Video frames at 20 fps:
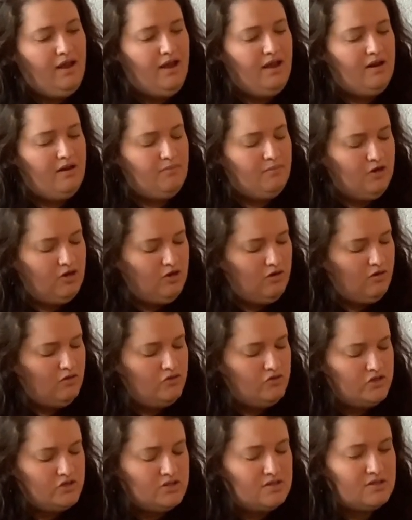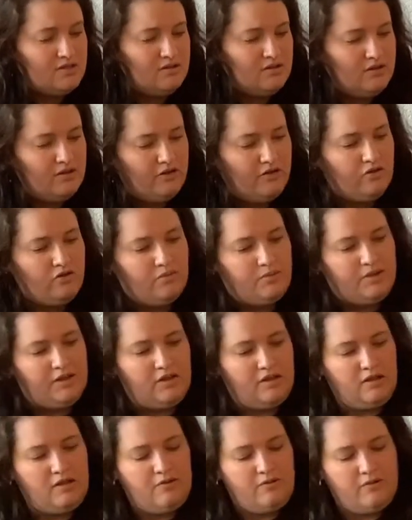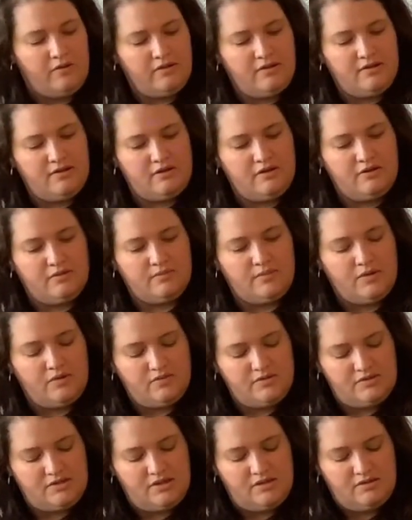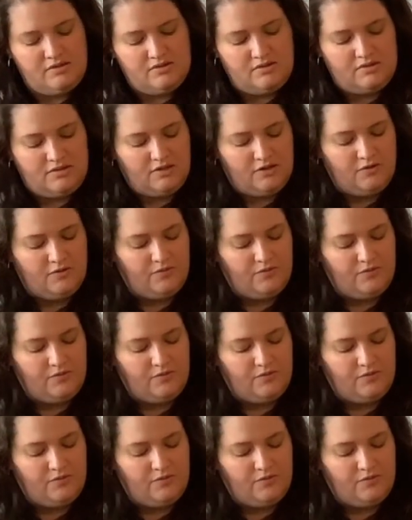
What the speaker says: And I'm going to go just a little bit lower than our roses.